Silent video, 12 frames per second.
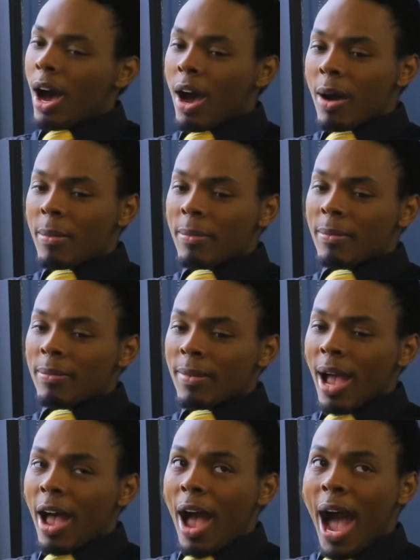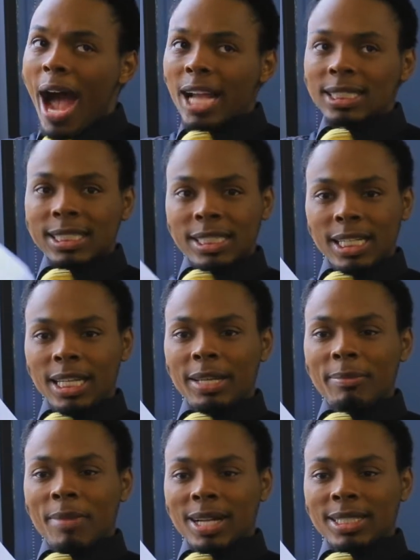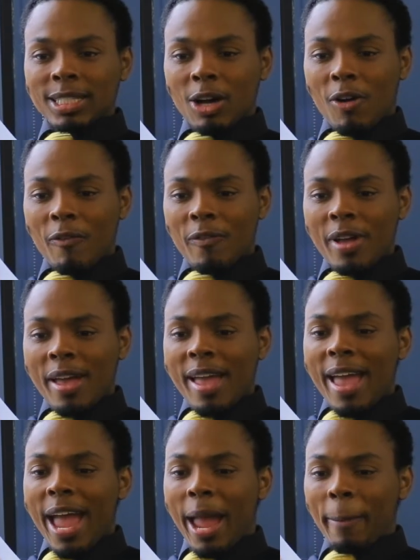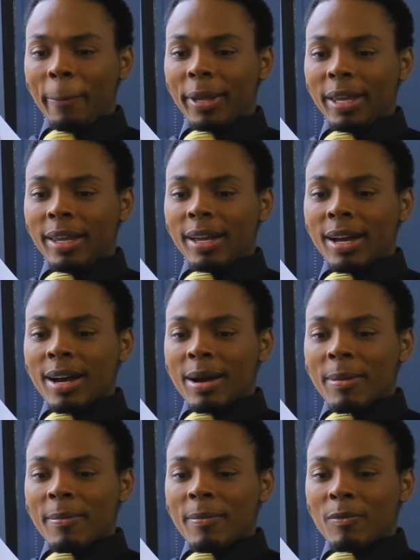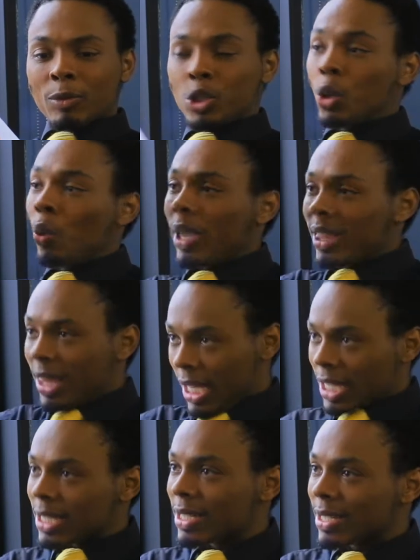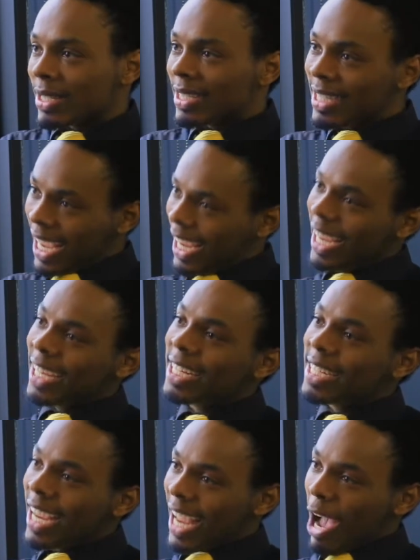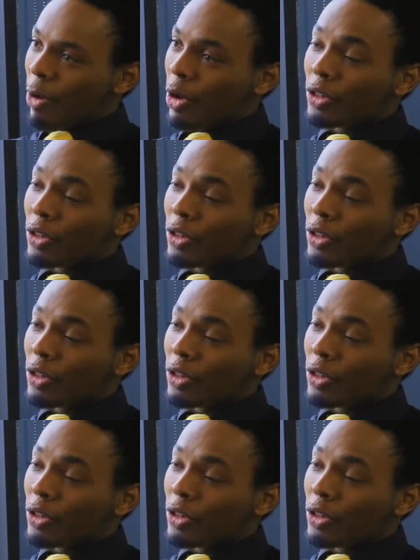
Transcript: Um, I see myself happy um, doing this mm-hmm. day in and day out.